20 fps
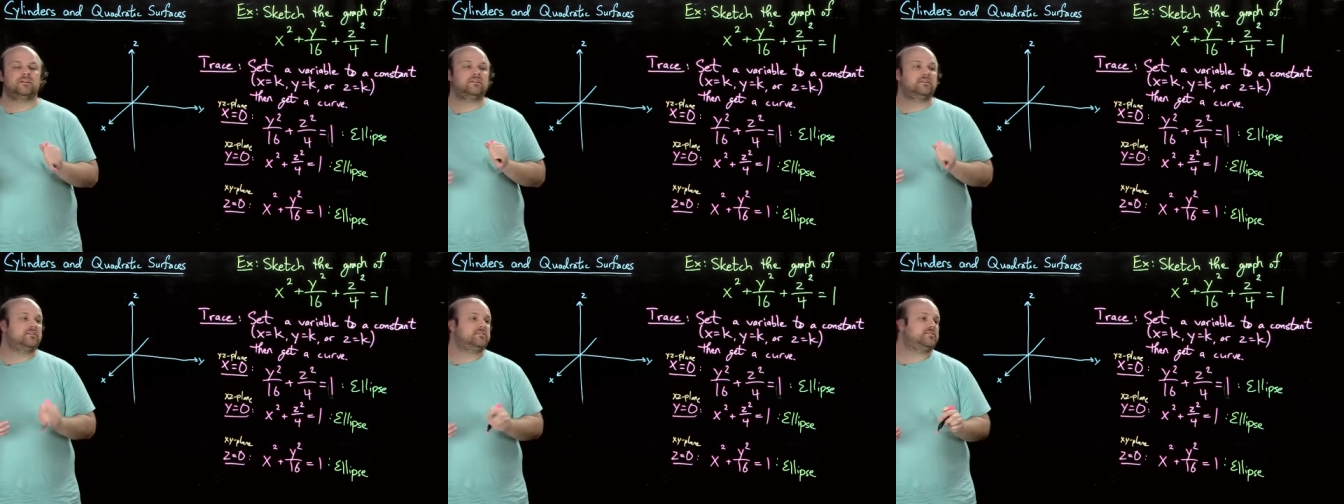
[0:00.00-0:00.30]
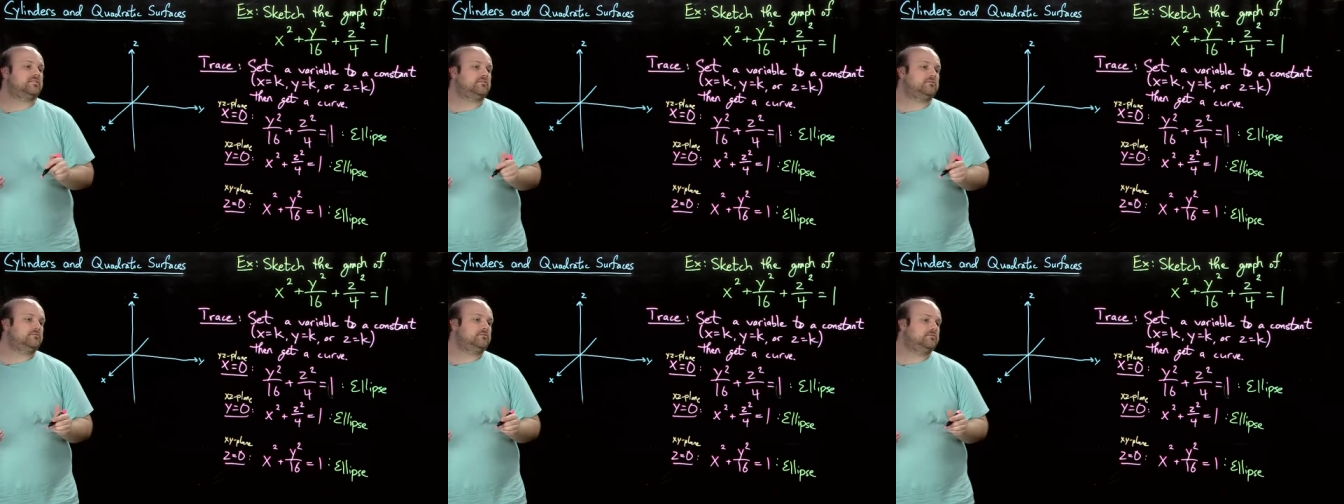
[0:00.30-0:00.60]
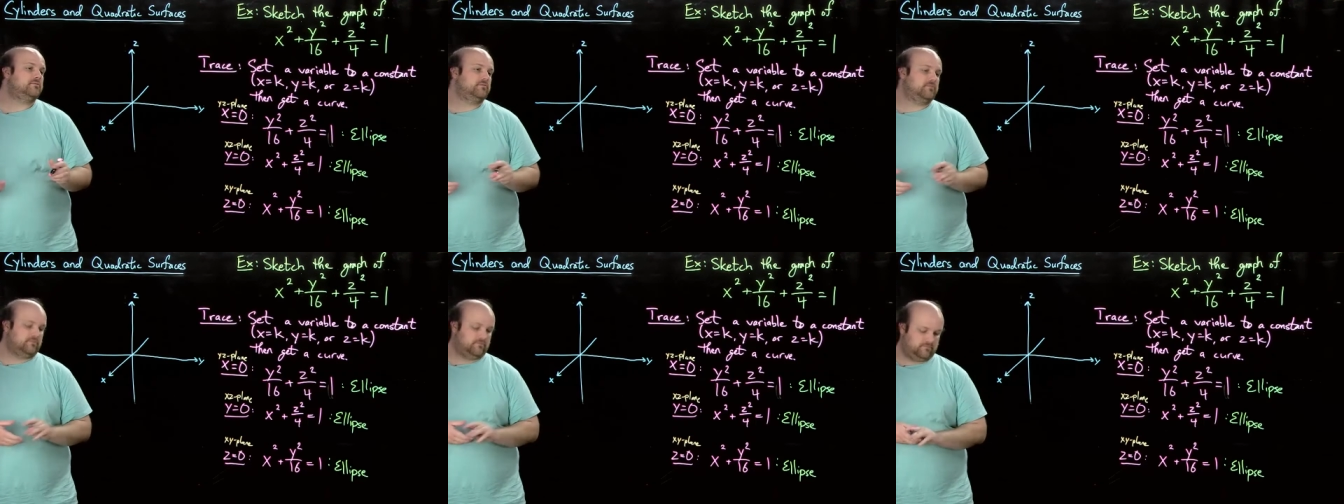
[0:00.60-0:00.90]
So
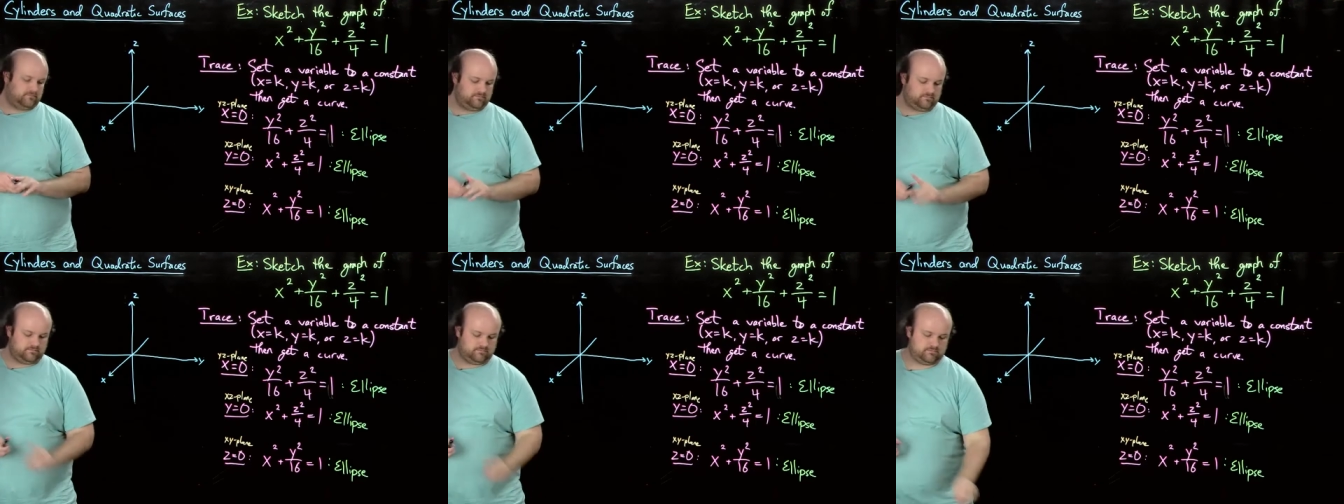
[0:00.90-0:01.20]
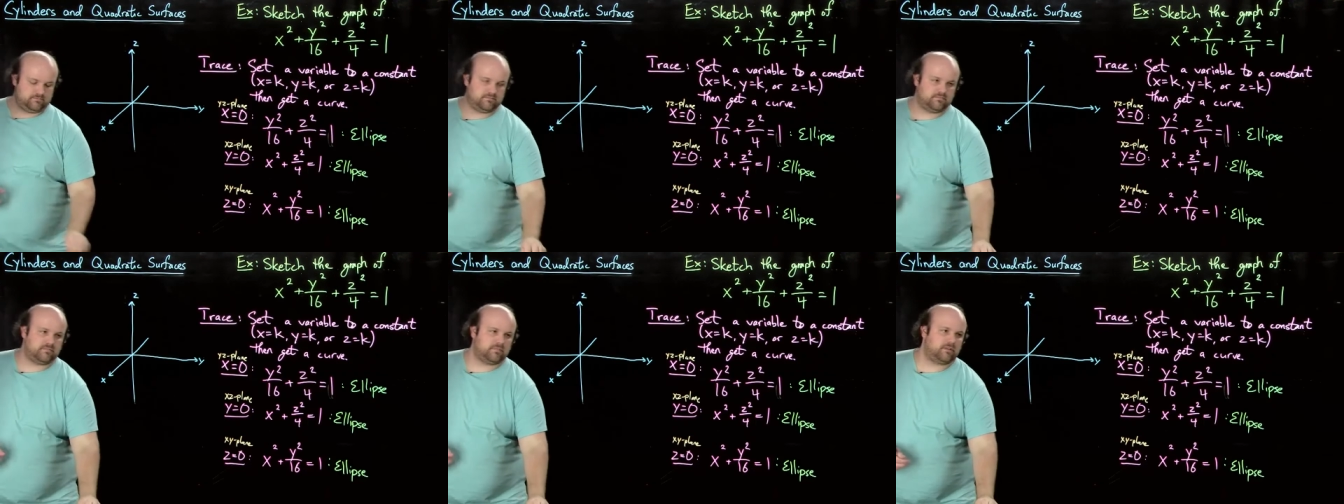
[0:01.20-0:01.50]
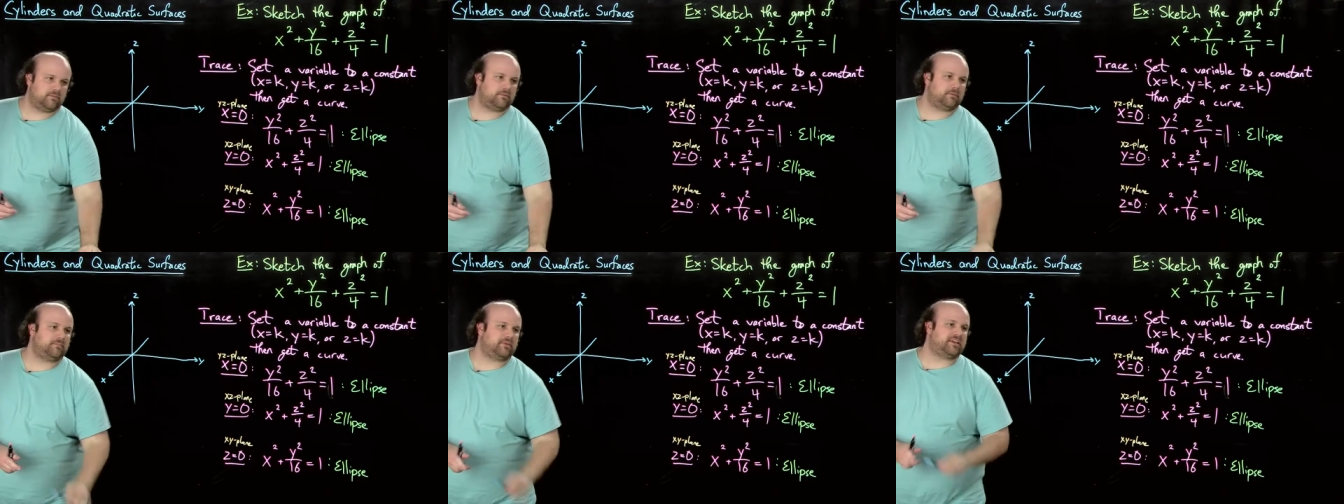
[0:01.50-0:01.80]

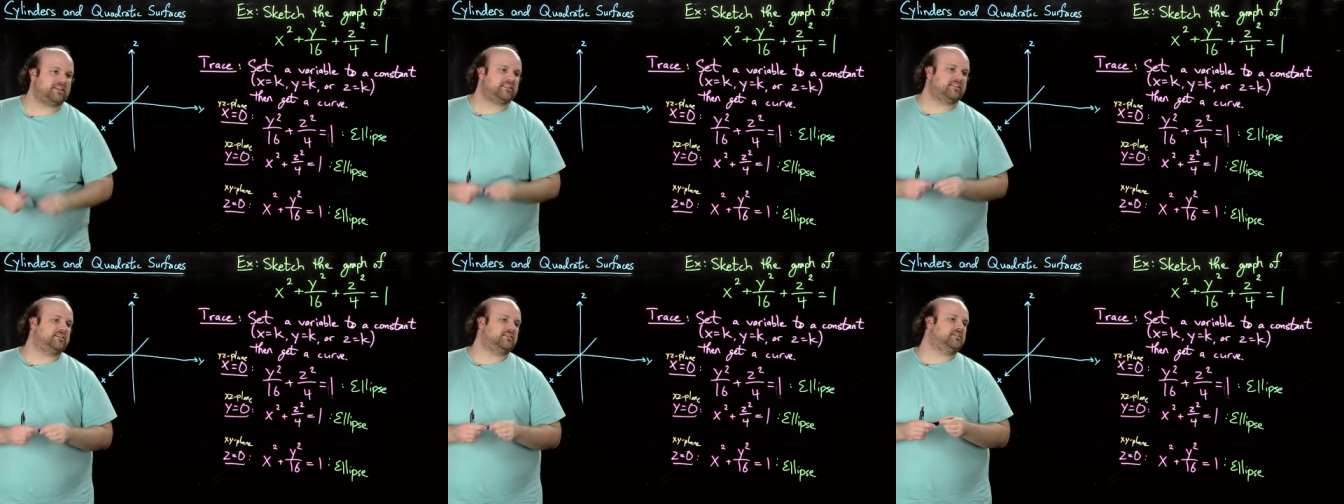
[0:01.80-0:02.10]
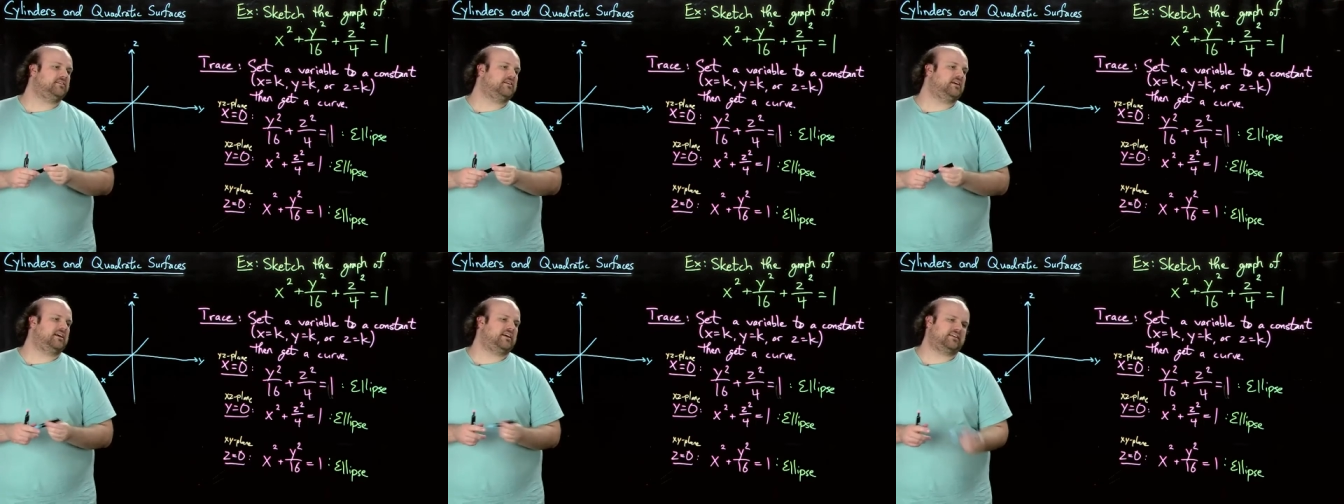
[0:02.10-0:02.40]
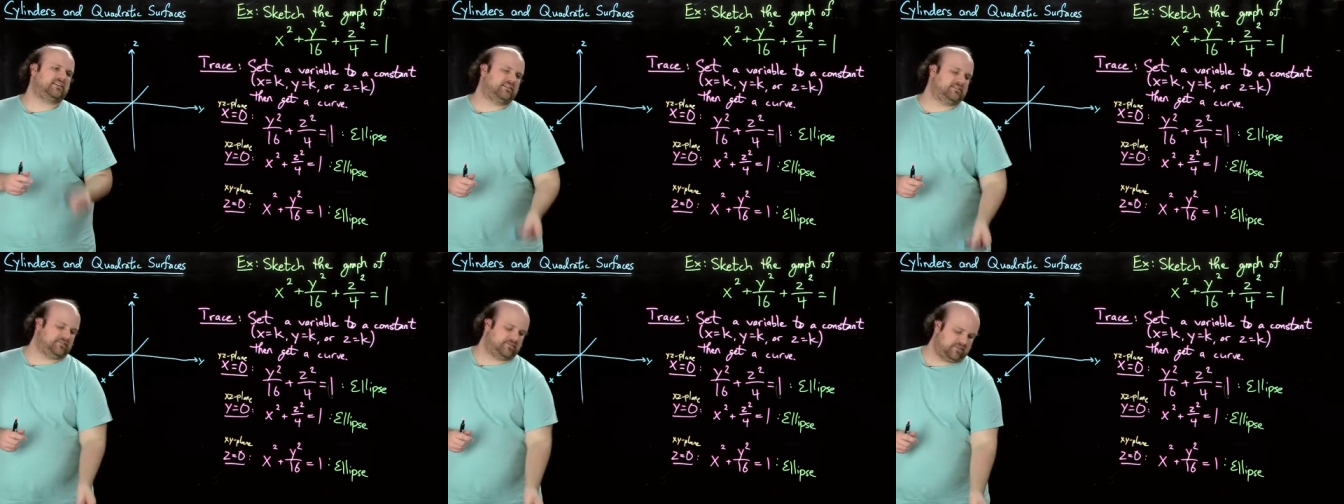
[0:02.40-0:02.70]
let me make the, ah,
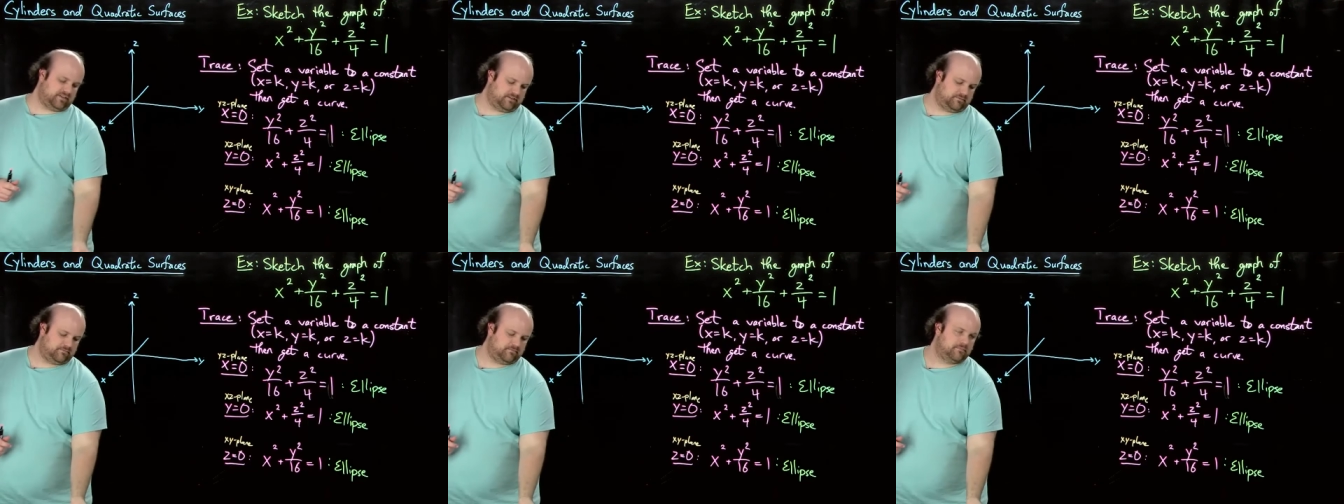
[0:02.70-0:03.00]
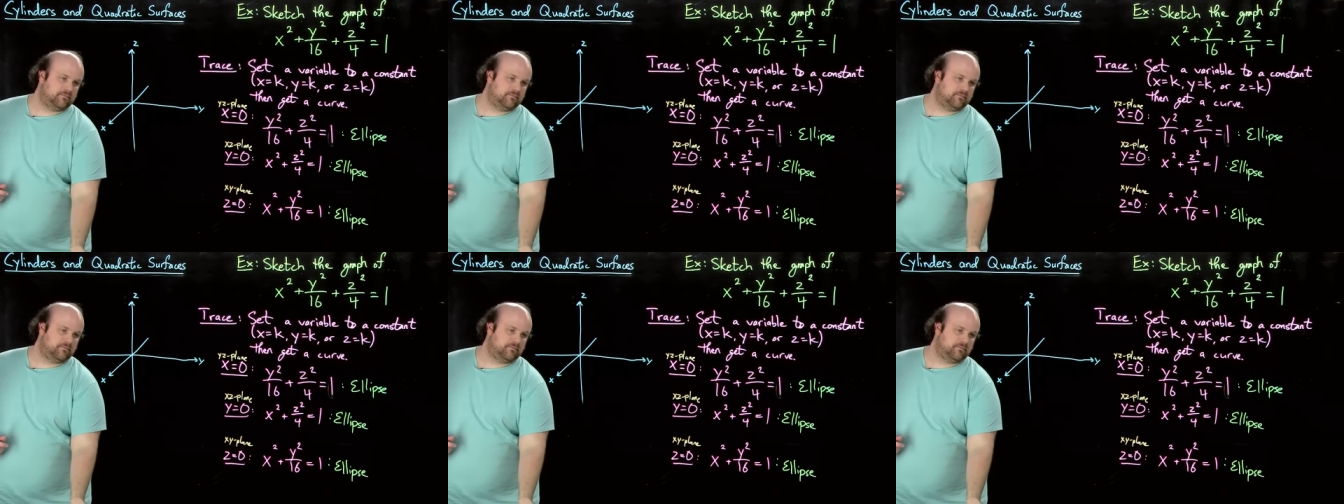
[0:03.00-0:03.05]
that's fine.